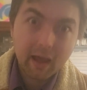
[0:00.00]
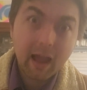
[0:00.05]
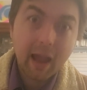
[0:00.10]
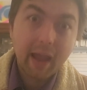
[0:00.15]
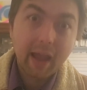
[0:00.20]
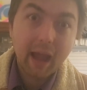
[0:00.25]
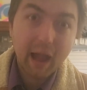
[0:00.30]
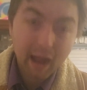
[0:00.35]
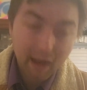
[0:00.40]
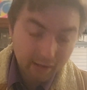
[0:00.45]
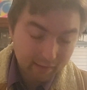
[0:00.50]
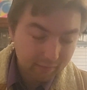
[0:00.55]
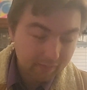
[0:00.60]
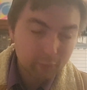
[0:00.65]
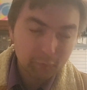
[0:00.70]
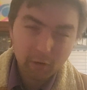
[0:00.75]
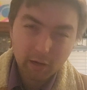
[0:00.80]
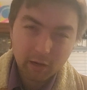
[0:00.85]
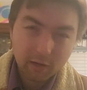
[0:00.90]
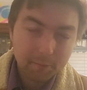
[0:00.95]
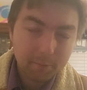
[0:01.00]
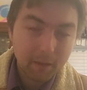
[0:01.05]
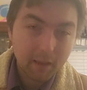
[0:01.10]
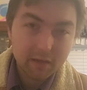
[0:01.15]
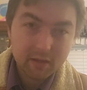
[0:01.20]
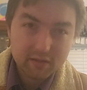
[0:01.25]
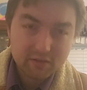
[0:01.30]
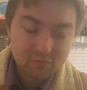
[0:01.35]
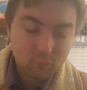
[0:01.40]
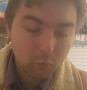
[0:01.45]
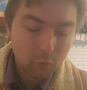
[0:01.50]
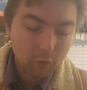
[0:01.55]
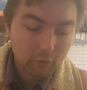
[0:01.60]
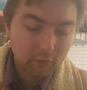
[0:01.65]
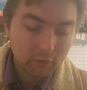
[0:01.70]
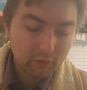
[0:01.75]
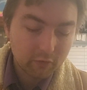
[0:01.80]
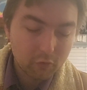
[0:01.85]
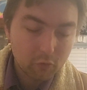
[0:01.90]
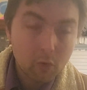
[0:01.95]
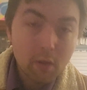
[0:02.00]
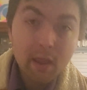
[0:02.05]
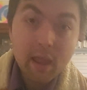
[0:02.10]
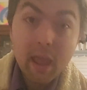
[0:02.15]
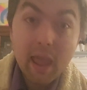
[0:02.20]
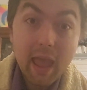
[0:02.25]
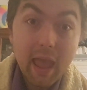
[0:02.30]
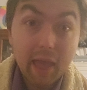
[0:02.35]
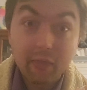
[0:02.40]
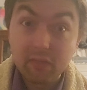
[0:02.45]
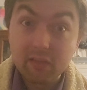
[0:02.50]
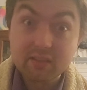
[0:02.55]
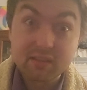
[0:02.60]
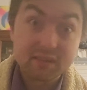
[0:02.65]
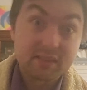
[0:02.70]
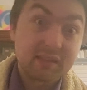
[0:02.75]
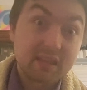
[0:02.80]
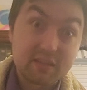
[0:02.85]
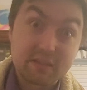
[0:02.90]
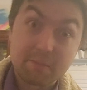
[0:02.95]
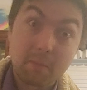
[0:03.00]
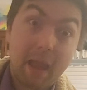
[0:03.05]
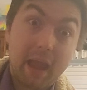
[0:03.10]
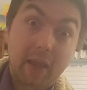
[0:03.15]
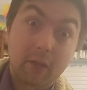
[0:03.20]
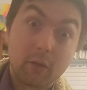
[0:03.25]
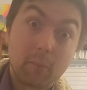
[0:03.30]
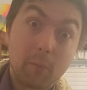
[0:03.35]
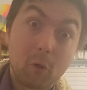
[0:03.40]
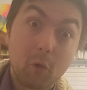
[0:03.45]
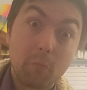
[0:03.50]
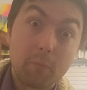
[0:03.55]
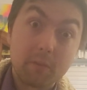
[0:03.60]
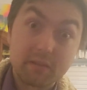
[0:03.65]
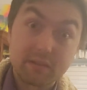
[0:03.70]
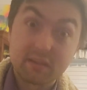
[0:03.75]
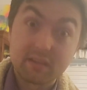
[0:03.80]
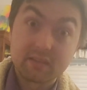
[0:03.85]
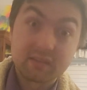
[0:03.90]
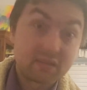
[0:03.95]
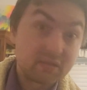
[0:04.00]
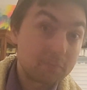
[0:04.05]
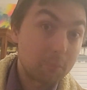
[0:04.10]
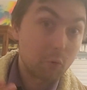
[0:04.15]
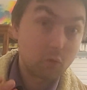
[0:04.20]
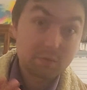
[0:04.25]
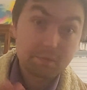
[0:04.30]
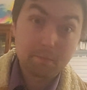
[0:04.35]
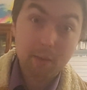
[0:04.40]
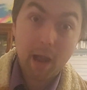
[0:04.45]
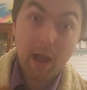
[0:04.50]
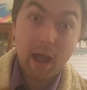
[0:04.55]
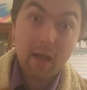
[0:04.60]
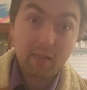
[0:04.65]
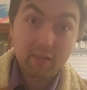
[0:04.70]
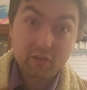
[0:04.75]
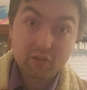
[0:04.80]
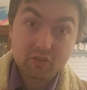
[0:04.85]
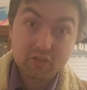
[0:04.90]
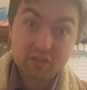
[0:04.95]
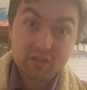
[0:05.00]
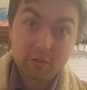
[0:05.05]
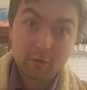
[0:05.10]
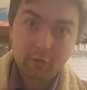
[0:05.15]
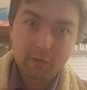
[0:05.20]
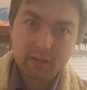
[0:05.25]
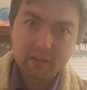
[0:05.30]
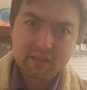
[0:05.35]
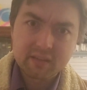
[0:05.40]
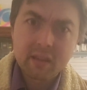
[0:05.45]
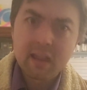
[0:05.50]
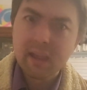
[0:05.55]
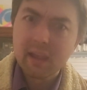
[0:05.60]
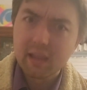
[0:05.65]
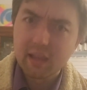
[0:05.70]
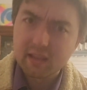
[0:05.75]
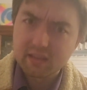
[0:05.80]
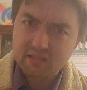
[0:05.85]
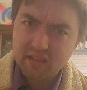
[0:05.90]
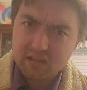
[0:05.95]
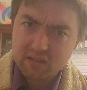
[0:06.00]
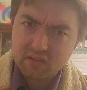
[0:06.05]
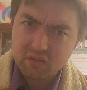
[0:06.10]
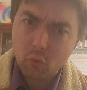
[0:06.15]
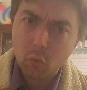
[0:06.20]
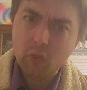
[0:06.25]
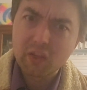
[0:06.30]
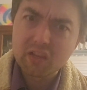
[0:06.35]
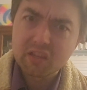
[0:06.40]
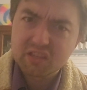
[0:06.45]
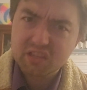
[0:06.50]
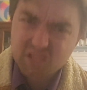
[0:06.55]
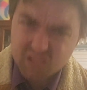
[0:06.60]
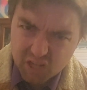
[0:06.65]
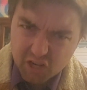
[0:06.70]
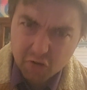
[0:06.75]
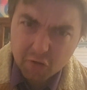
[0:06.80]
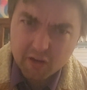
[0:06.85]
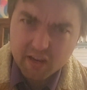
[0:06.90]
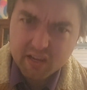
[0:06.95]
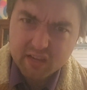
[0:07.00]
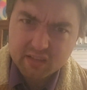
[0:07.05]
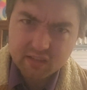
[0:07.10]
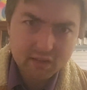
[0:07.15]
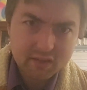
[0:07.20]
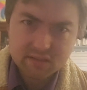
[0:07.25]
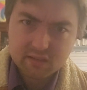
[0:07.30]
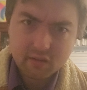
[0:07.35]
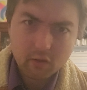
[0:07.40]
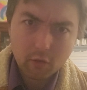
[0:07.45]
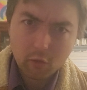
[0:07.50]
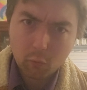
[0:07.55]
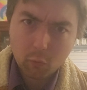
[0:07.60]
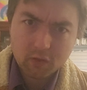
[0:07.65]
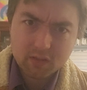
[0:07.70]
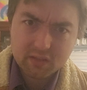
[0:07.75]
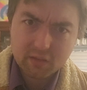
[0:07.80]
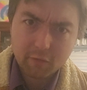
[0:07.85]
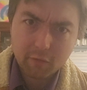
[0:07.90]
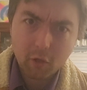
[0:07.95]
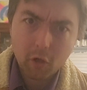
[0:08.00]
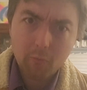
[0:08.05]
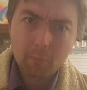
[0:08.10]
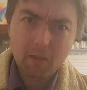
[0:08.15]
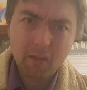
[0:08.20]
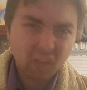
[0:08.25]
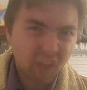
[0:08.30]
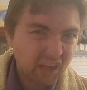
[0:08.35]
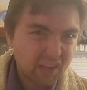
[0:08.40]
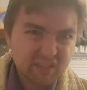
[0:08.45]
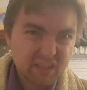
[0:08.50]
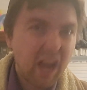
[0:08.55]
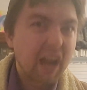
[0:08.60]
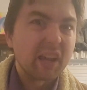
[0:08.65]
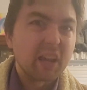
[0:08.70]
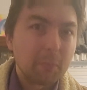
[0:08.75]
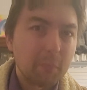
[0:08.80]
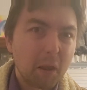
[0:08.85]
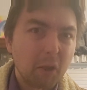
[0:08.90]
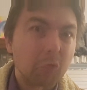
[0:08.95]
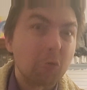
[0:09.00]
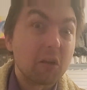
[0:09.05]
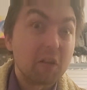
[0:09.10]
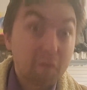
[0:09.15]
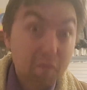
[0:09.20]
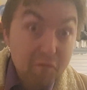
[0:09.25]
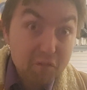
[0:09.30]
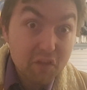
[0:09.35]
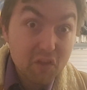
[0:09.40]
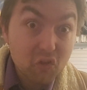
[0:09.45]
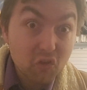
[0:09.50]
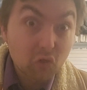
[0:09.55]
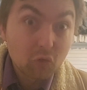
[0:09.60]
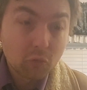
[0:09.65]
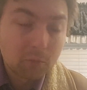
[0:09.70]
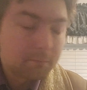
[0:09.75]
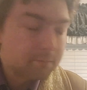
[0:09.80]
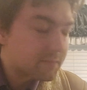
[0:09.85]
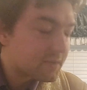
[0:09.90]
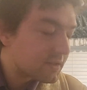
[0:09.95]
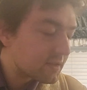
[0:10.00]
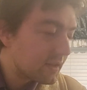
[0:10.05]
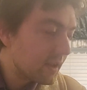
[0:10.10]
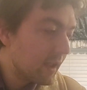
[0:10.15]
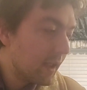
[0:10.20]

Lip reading: I highly recommend his work to you. And this is his magnum opus. It's his most polished series. It's his only series because the other ones have all been like documentary films.